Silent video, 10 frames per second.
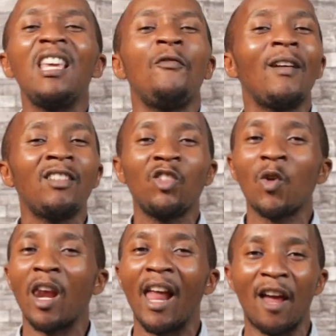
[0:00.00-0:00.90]
even in
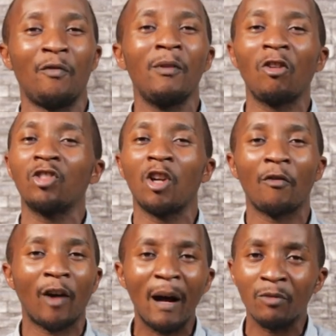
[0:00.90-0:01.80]
your life, because you
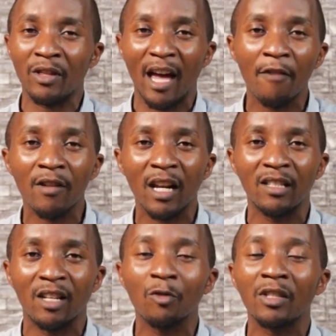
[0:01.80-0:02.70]
have come to the
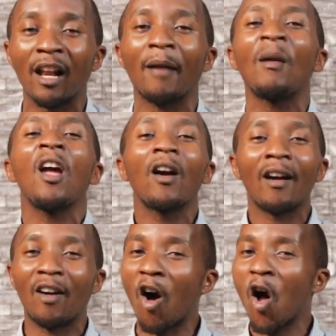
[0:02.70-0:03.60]
heavenly Jerusalem,
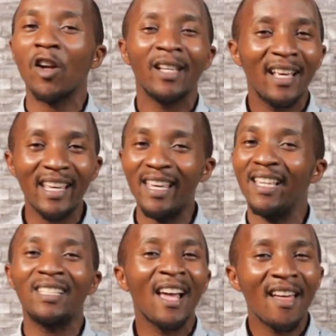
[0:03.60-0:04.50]
God
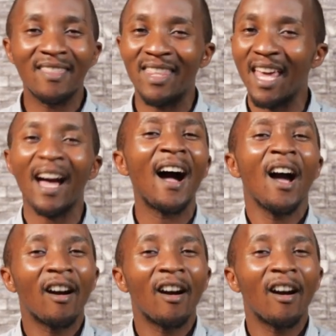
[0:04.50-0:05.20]
is there.